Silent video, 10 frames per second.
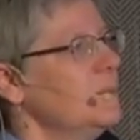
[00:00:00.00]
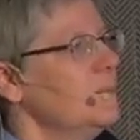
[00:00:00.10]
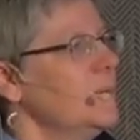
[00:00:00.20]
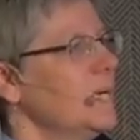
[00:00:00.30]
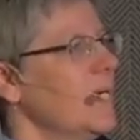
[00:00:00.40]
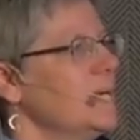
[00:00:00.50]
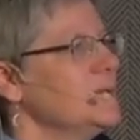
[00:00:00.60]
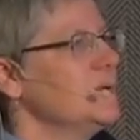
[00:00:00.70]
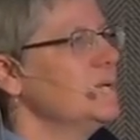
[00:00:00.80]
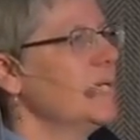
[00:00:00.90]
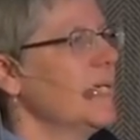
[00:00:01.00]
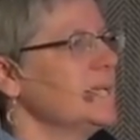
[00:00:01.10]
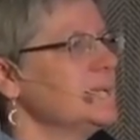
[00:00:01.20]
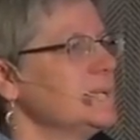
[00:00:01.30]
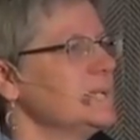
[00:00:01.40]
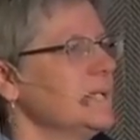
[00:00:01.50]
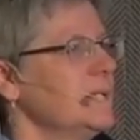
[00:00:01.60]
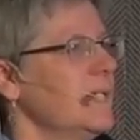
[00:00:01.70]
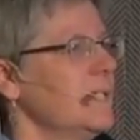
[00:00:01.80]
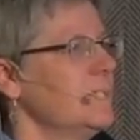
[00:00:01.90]
we're going to look at
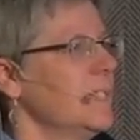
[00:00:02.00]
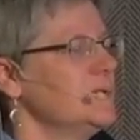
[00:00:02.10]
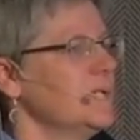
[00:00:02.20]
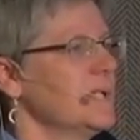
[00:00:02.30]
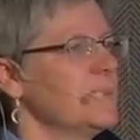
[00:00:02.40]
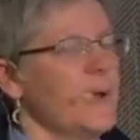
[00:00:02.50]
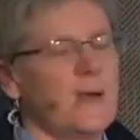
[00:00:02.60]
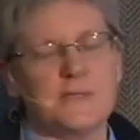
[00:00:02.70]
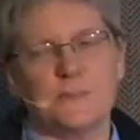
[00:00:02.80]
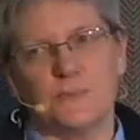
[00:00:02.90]
a direct comparison